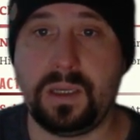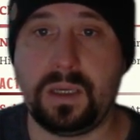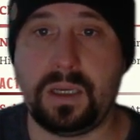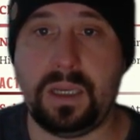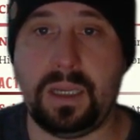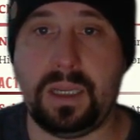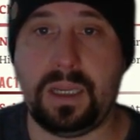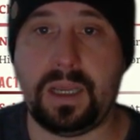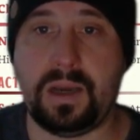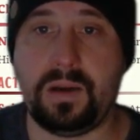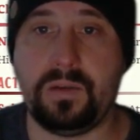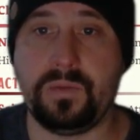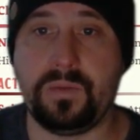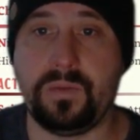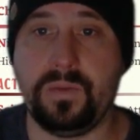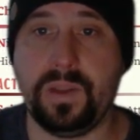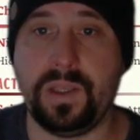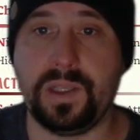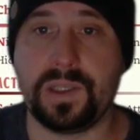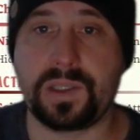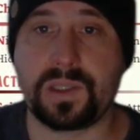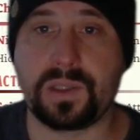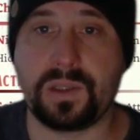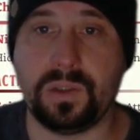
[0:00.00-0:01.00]
Love
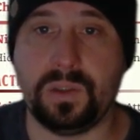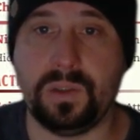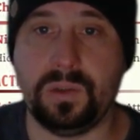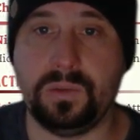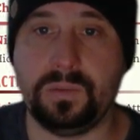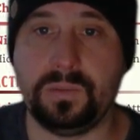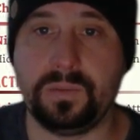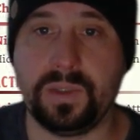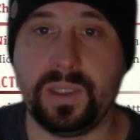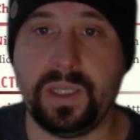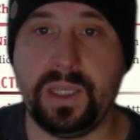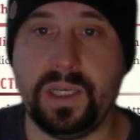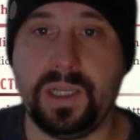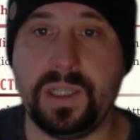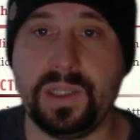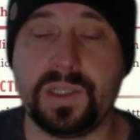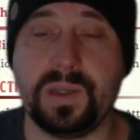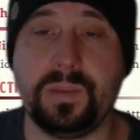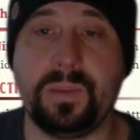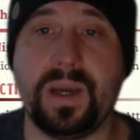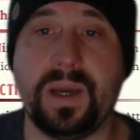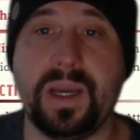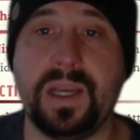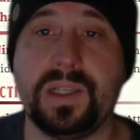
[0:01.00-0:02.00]
this tool. It is
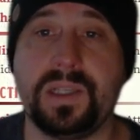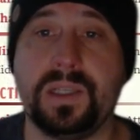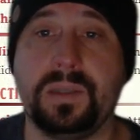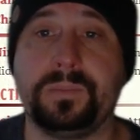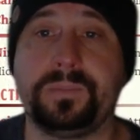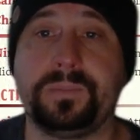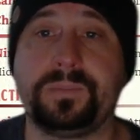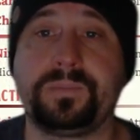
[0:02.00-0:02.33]
amazing.